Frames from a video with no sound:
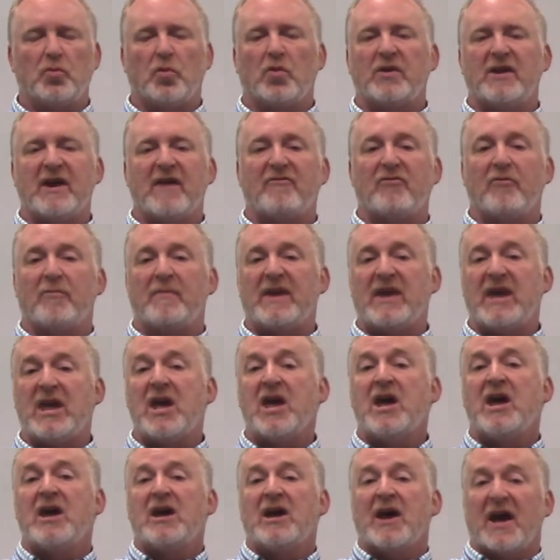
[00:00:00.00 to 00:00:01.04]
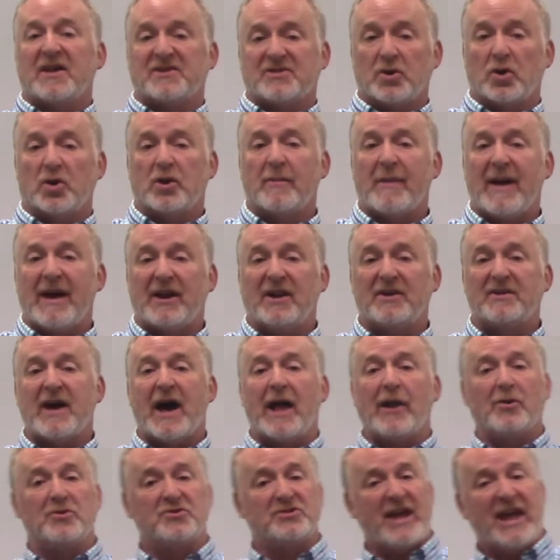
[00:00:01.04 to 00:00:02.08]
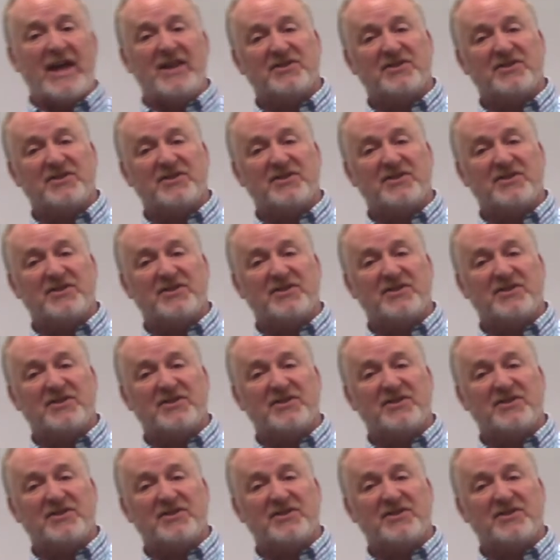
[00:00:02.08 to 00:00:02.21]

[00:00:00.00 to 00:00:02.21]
will never be a certain amount of dollars